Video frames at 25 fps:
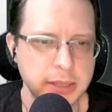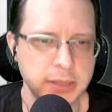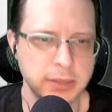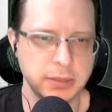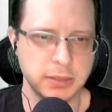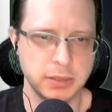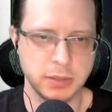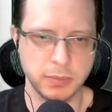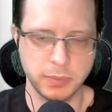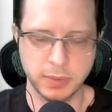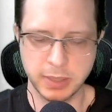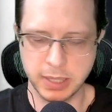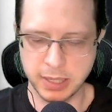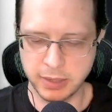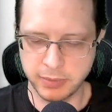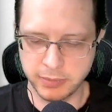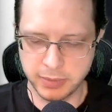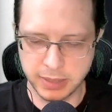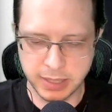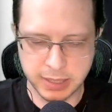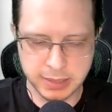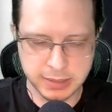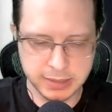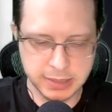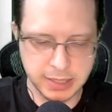So we now have
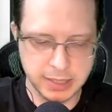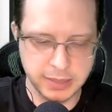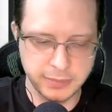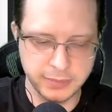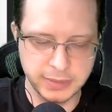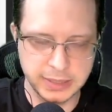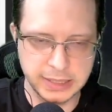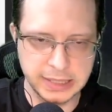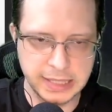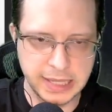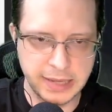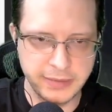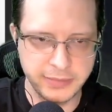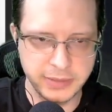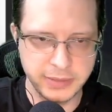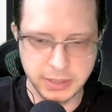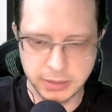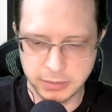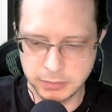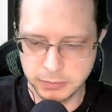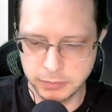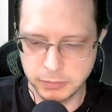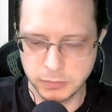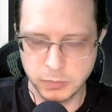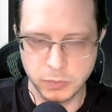an insight of 11,
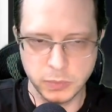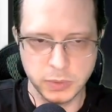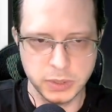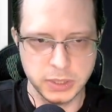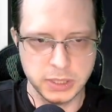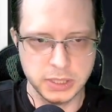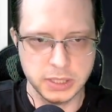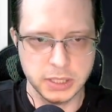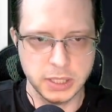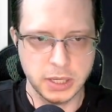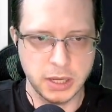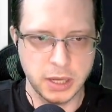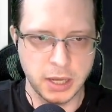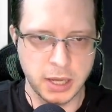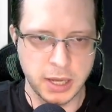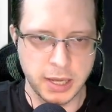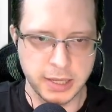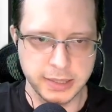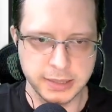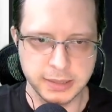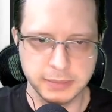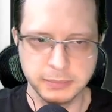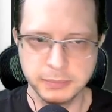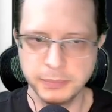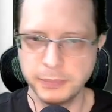which is
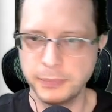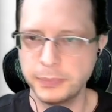awesome.